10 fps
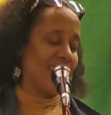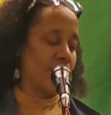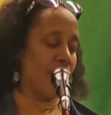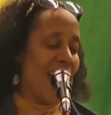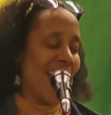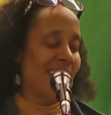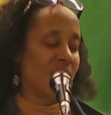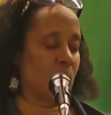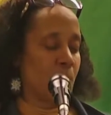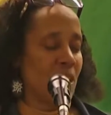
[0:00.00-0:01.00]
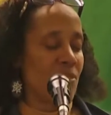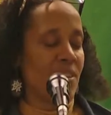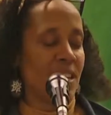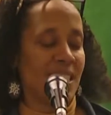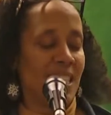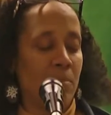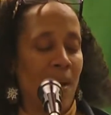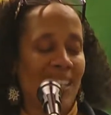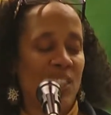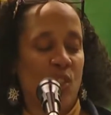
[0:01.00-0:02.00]
that my experience and
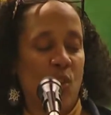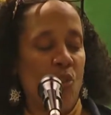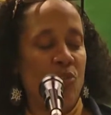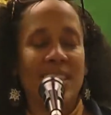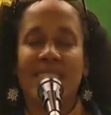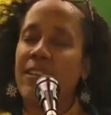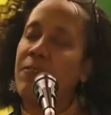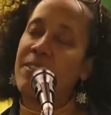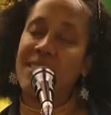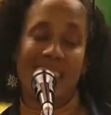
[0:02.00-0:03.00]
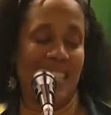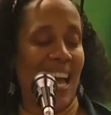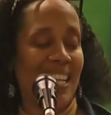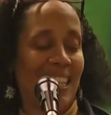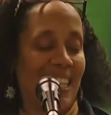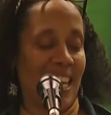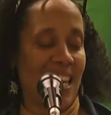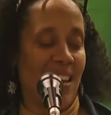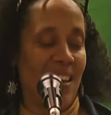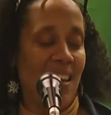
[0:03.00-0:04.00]
my story differs
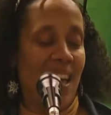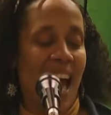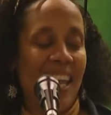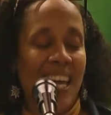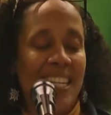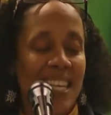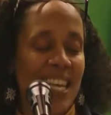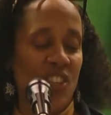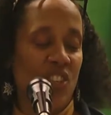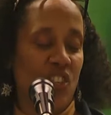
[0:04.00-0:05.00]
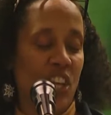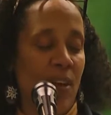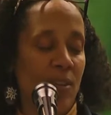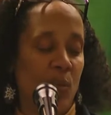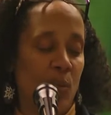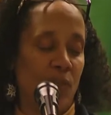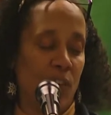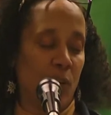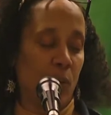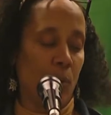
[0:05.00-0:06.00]
slightly, and I need to share it with
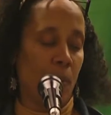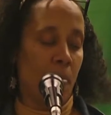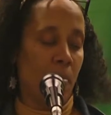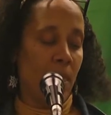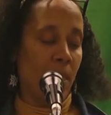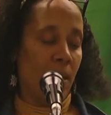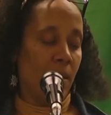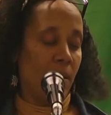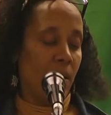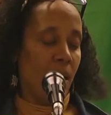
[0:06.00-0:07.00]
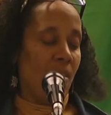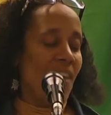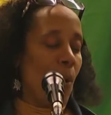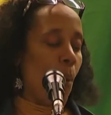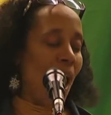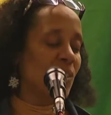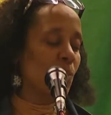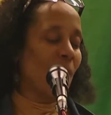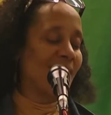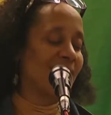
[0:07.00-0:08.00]
you. That whilst
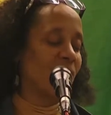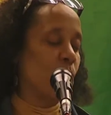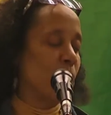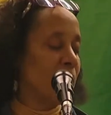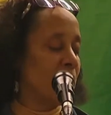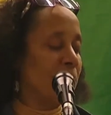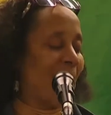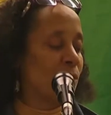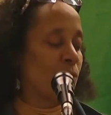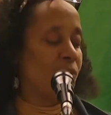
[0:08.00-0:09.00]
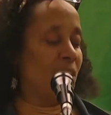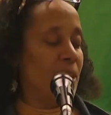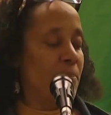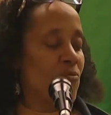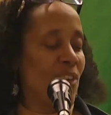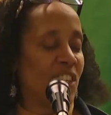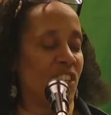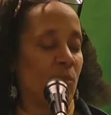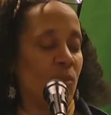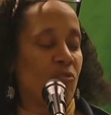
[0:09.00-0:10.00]
Western women battled for
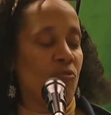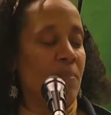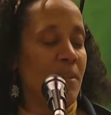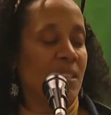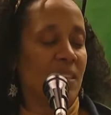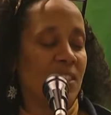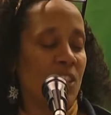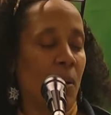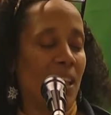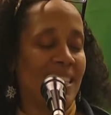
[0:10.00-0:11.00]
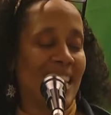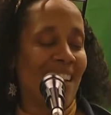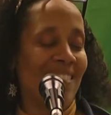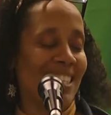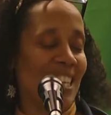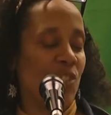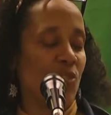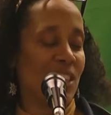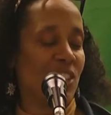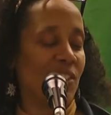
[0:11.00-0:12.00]
liberation with ribbons of solidarity
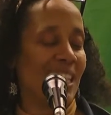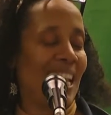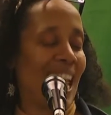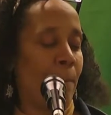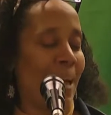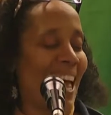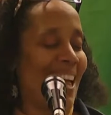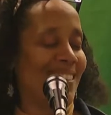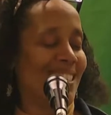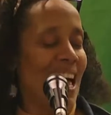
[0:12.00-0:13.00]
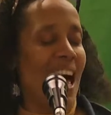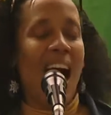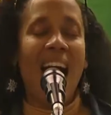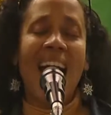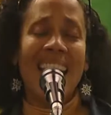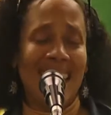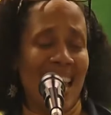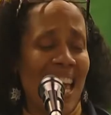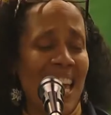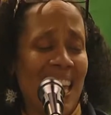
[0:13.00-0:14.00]
dressed on their lapels, I
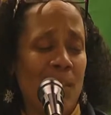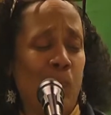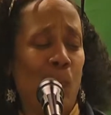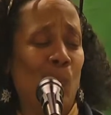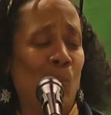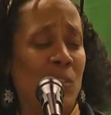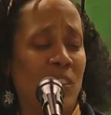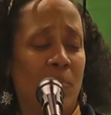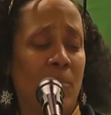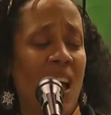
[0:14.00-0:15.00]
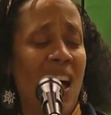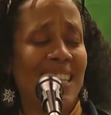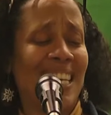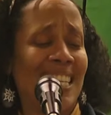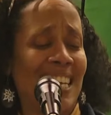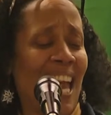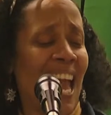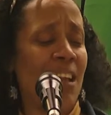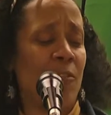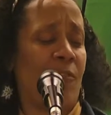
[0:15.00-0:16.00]
lay in pools of blood in the
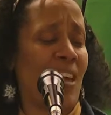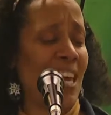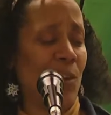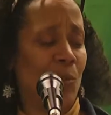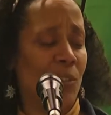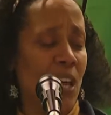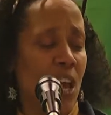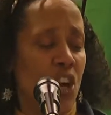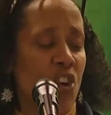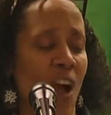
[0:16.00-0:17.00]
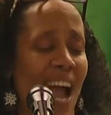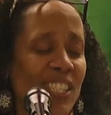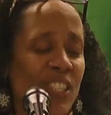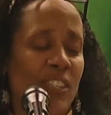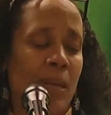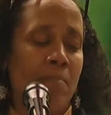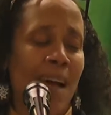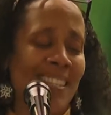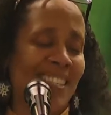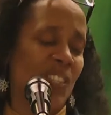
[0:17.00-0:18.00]
cane field. Cries to the
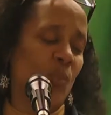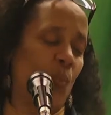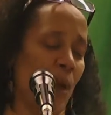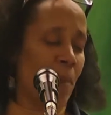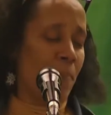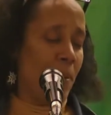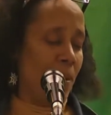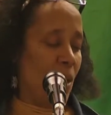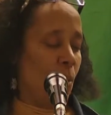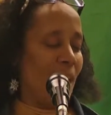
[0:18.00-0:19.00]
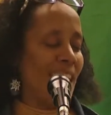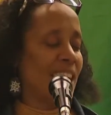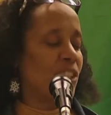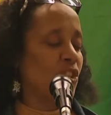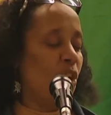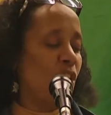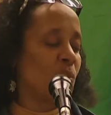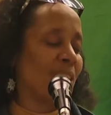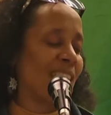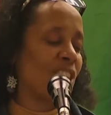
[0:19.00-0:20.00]
masses whip were ignored
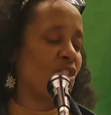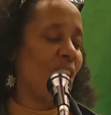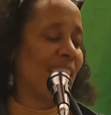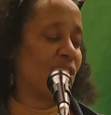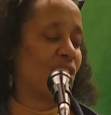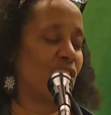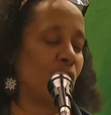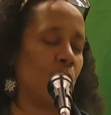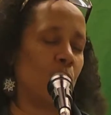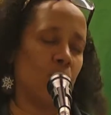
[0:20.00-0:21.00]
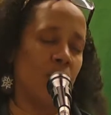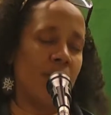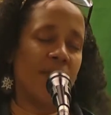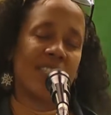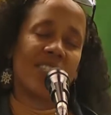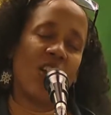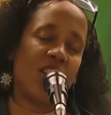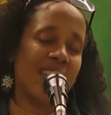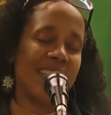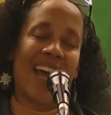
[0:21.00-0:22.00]
when I cried to you for
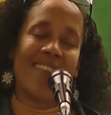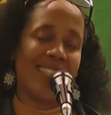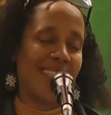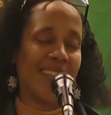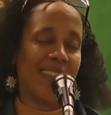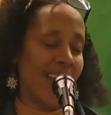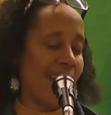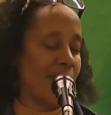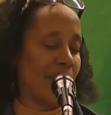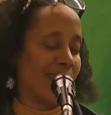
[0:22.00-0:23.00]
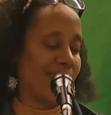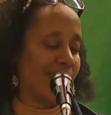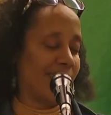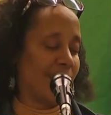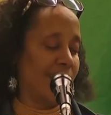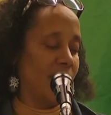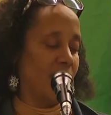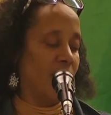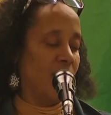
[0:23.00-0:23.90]
solidarity then, my sister.